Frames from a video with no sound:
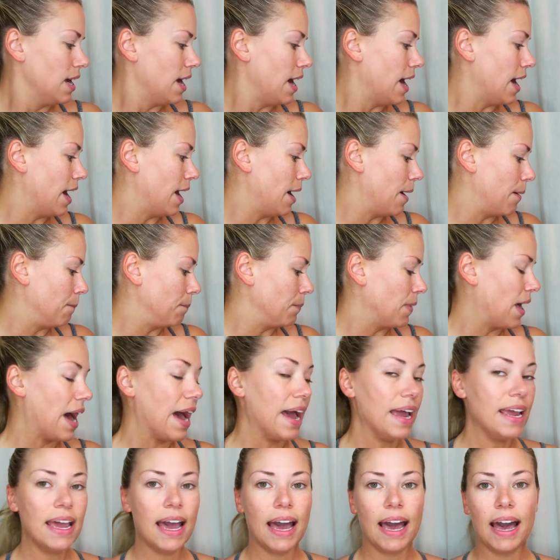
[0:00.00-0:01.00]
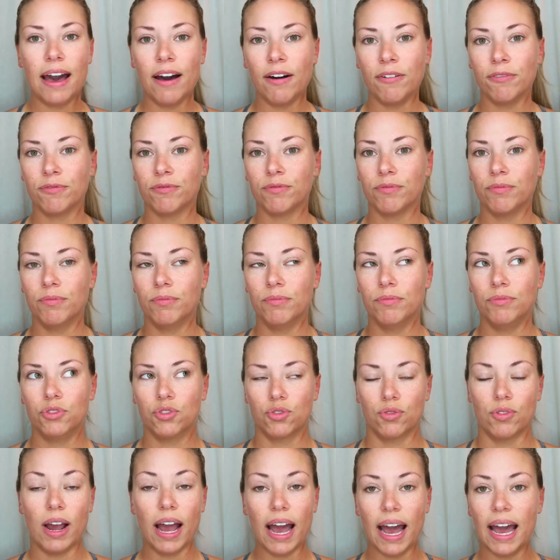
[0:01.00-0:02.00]
I have
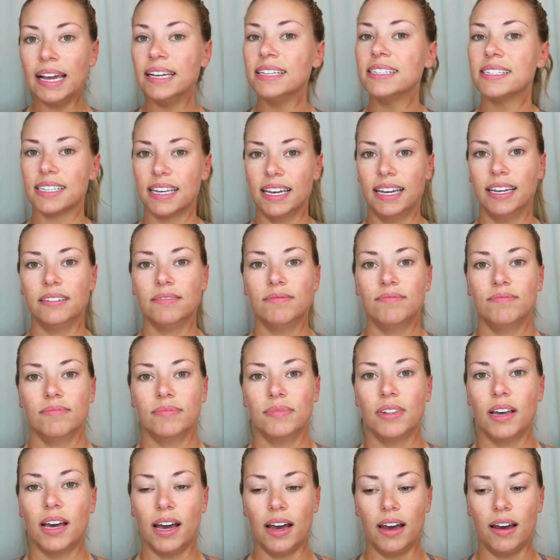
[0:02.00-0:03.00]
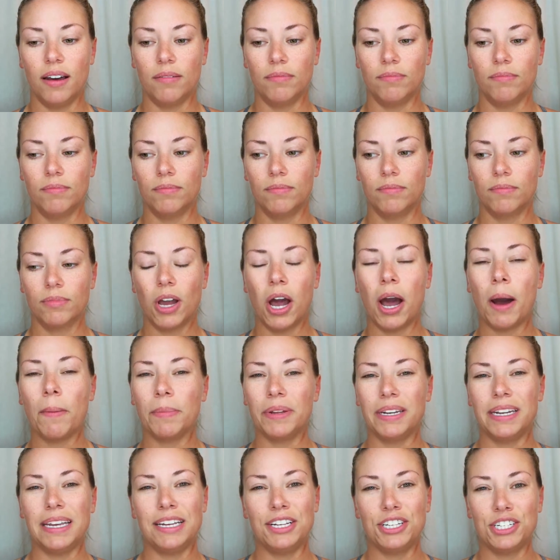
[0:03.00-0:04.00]
dry skin,
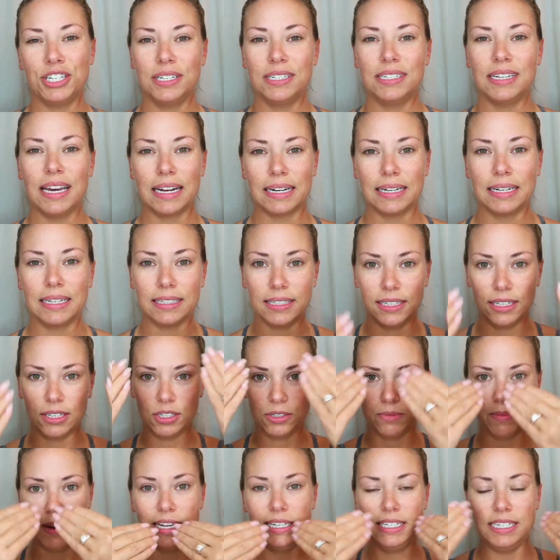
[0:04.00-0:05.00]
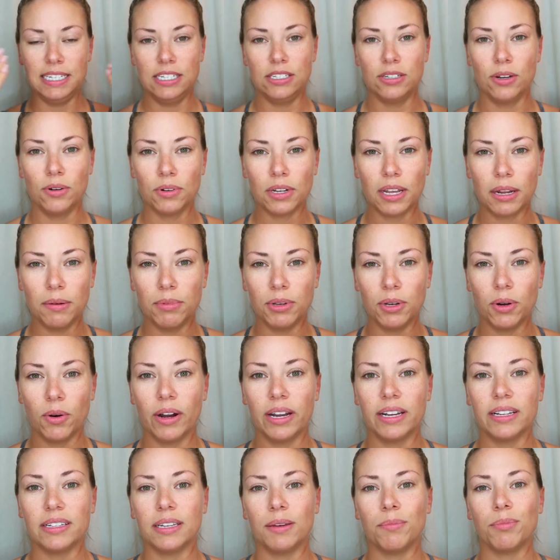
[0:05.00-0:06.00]
combination technically because my T-zone can be
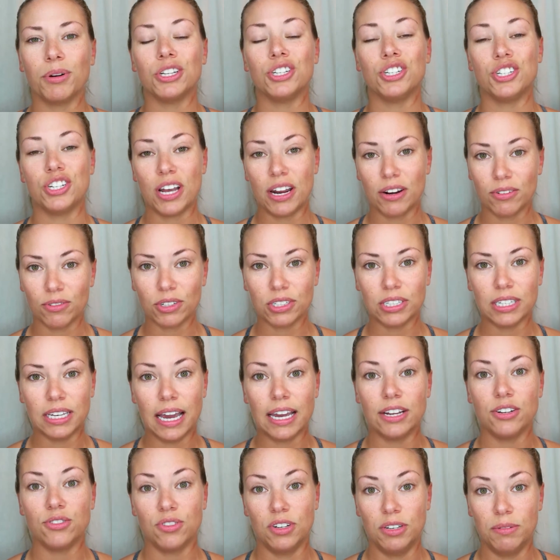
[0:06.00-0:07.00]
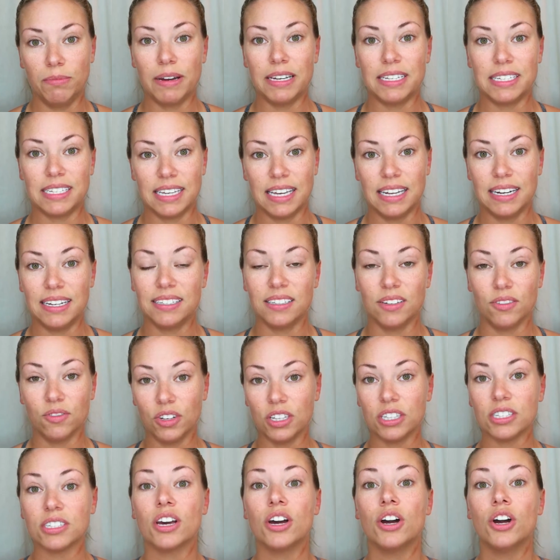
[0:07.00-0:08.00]
oily, but generally I treat my skin as if
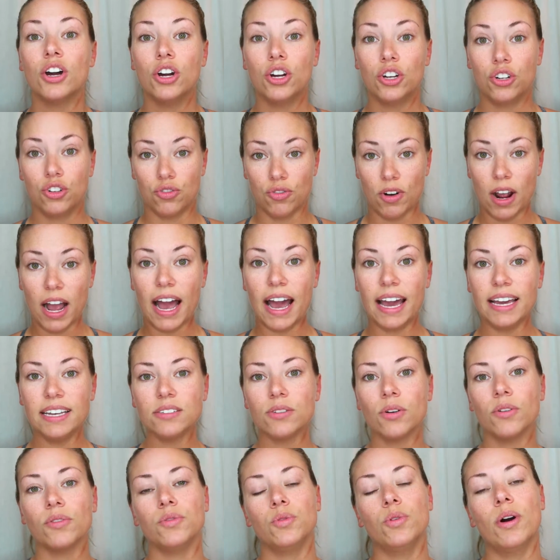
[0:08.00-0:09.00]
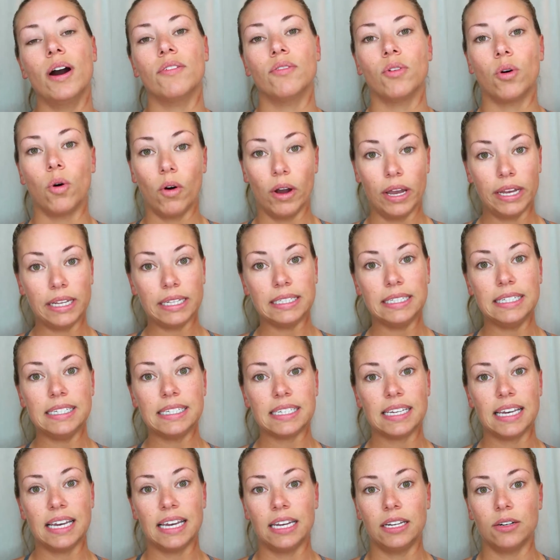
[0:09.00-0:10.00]
it's dry. So if you have oily
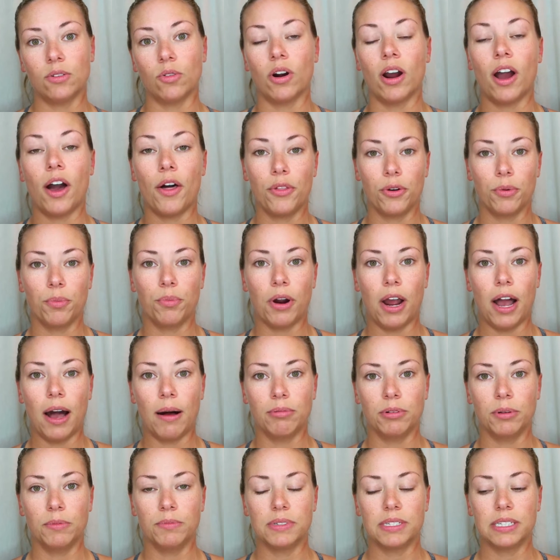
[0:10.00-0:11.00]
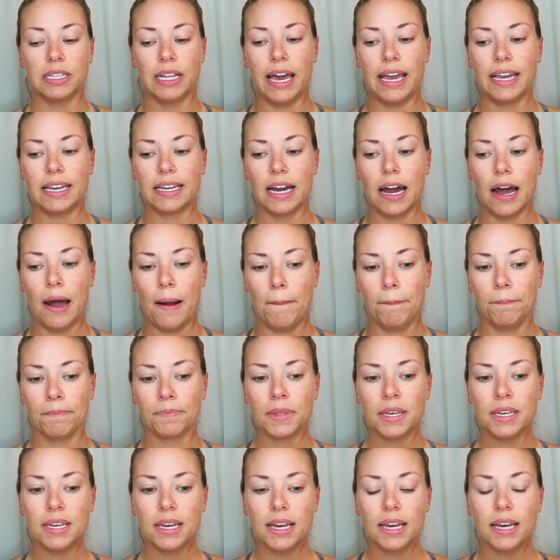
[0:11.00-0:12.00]
skin or other problems like
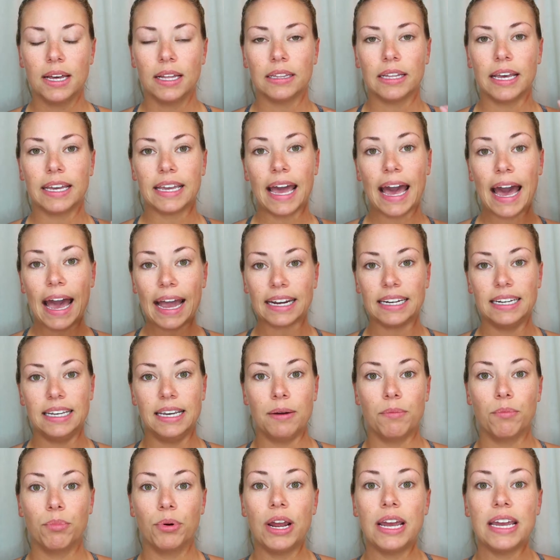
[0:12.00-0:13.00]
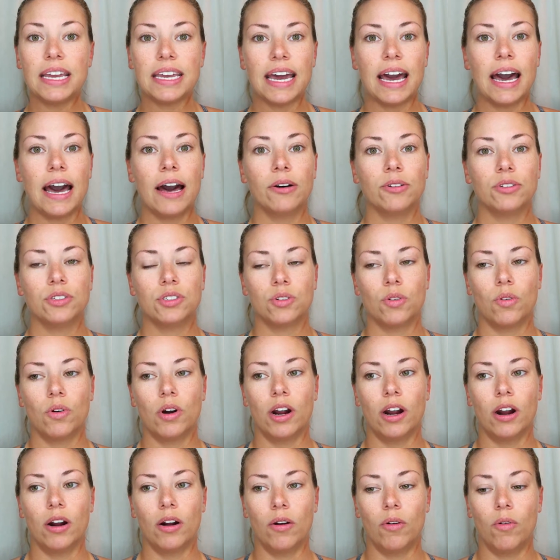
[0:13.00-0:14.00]
acne and breakouts
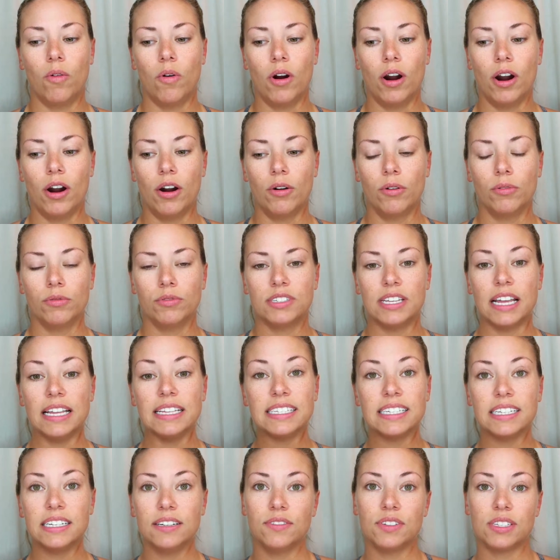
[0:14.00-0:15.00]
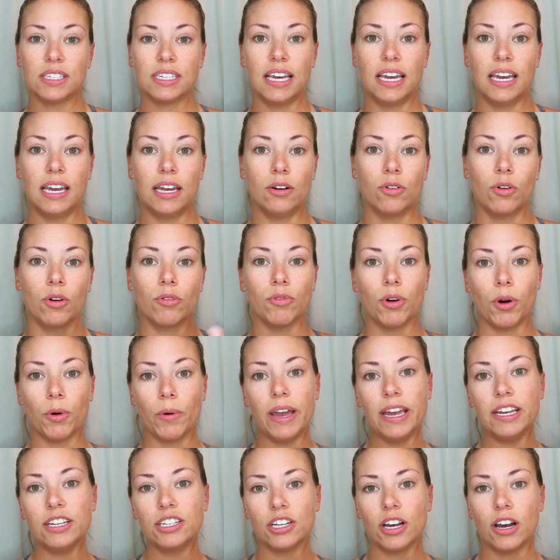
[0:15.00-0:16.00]
or sensitive skin or
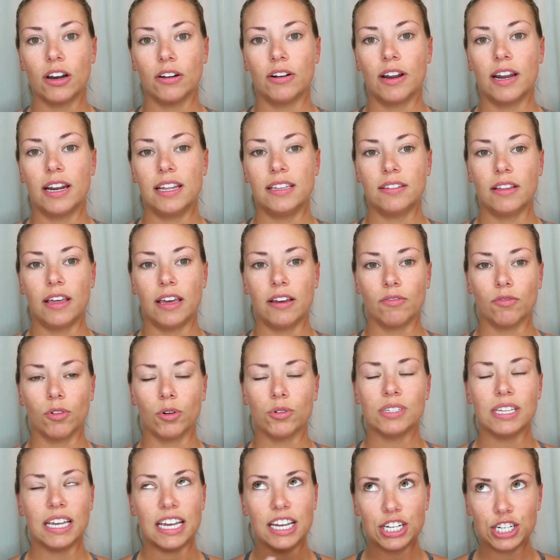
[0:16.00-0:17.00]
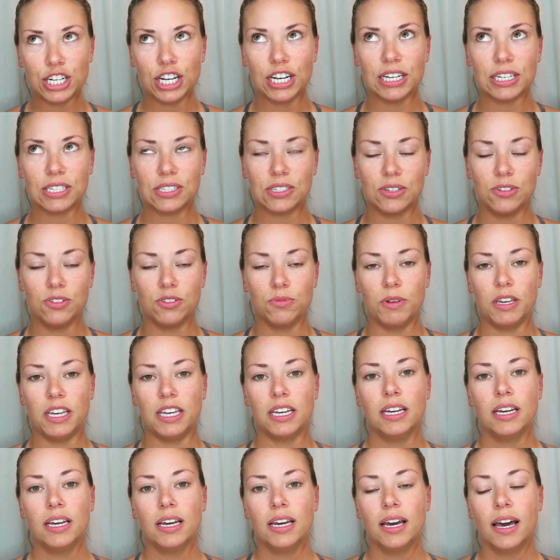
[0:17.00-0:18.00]
rosacea, excuse
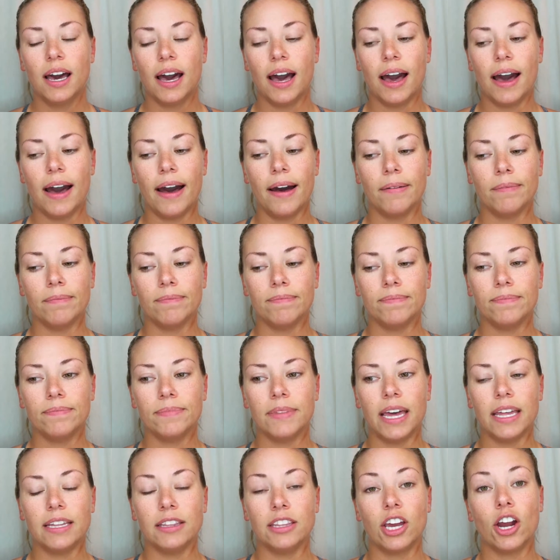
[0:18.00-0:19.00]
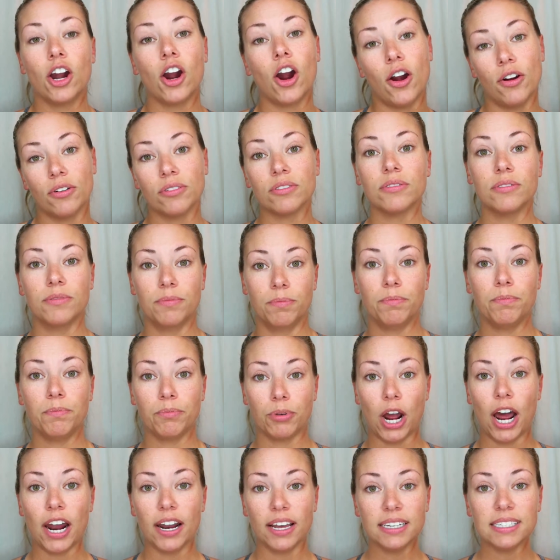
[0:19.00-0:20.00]
me, then there are
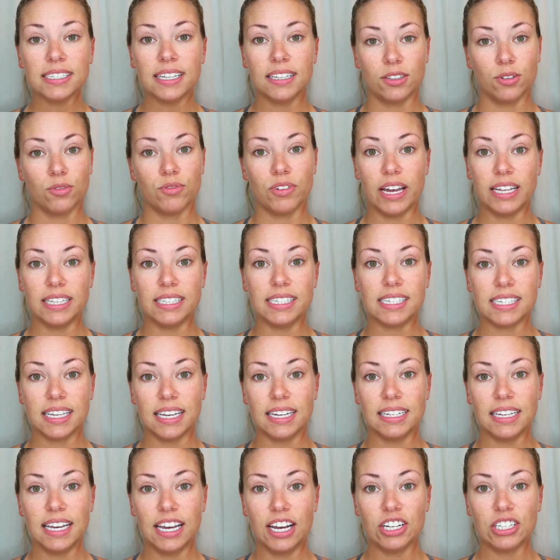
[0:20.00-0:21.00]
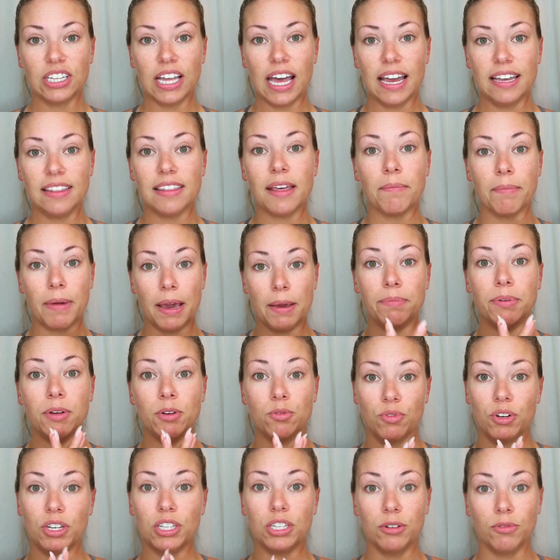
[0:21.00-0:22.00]
products in the REN Skincare line that might be
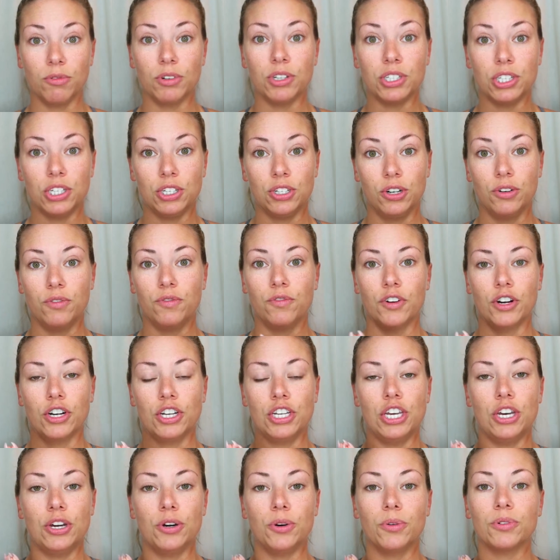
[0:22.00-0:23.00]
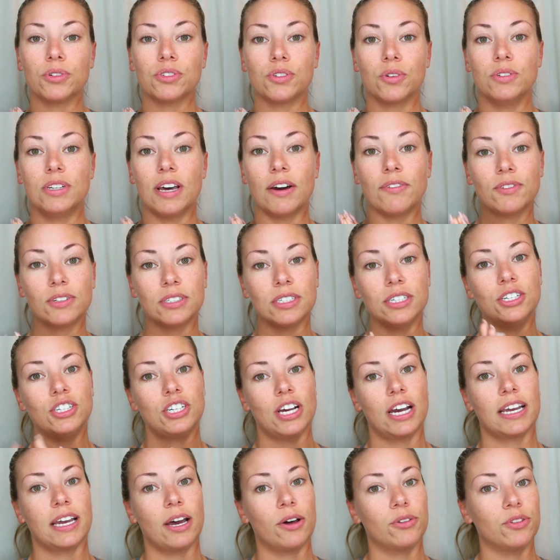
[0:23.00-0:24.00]
really, really good for you. So definitely
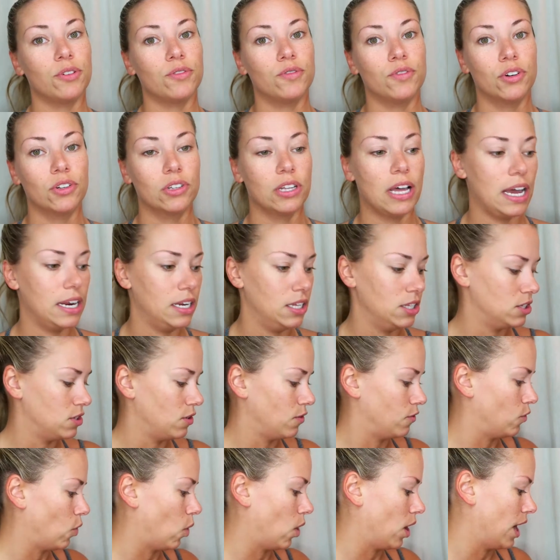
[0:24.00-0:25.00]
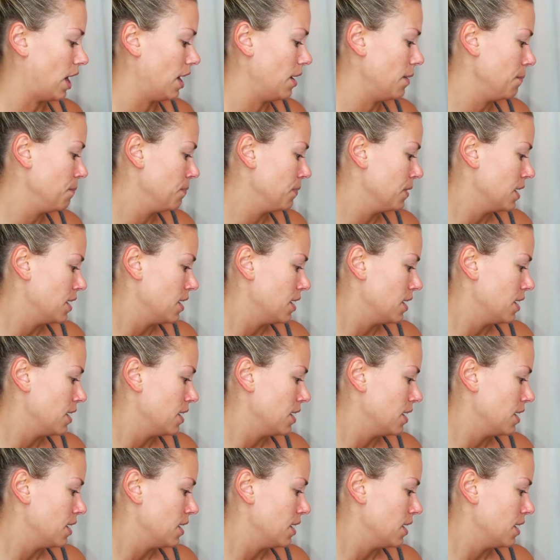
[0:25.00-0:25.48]
check out the full line at Sephora.